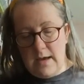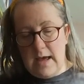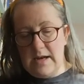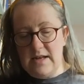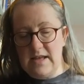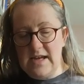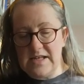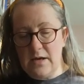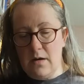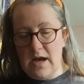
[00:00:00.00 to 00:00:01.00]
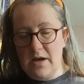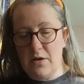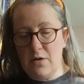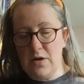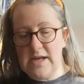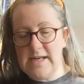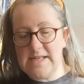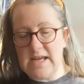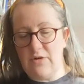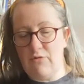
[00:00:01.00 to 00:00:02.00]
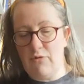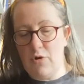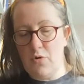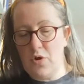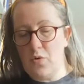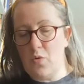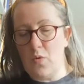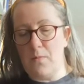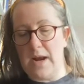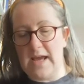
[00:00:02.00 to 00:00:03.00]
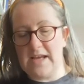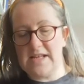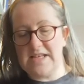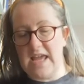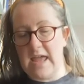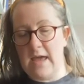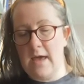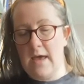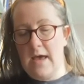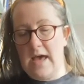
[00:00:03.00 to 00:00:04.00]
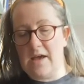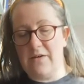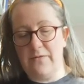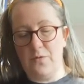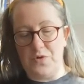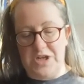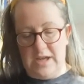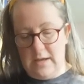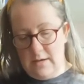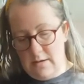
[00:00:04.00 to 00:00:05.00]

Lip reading: and these are Hakone Sanroku Black Tea Akafuji,